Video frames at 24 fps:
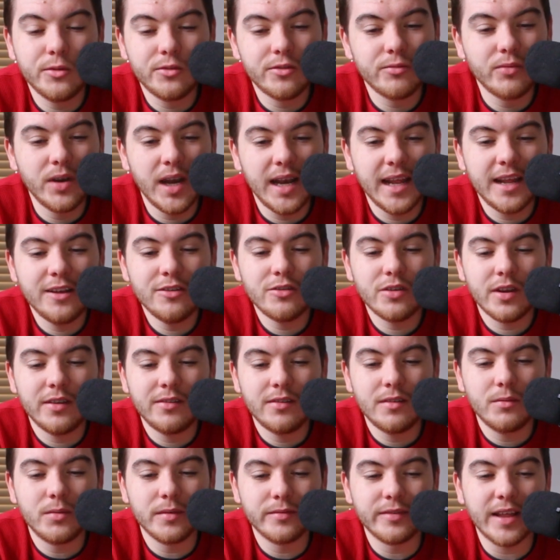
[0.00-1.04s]
was really
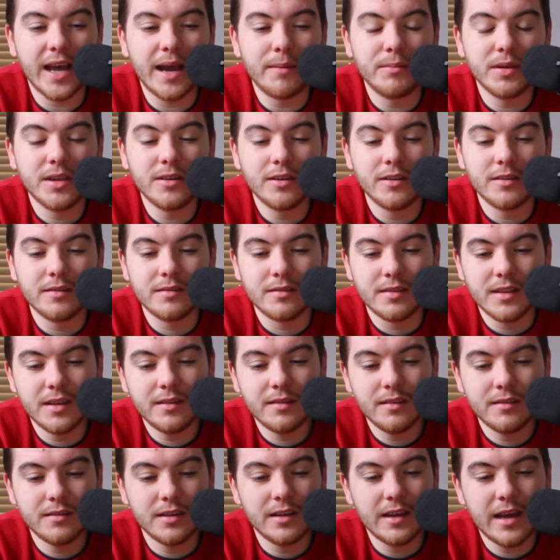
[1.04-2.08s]
interested with that because
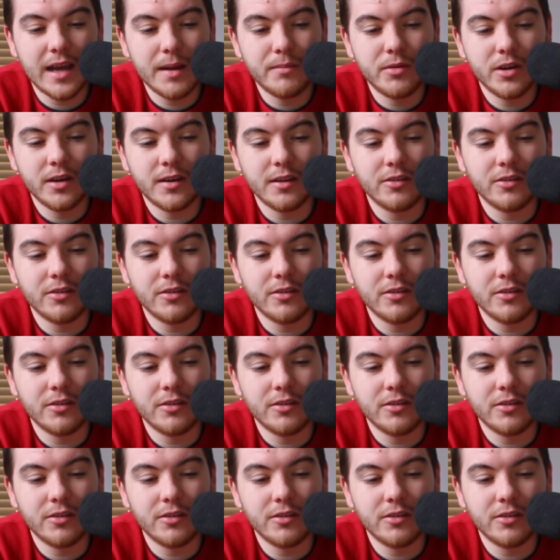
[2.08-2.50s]
this is a library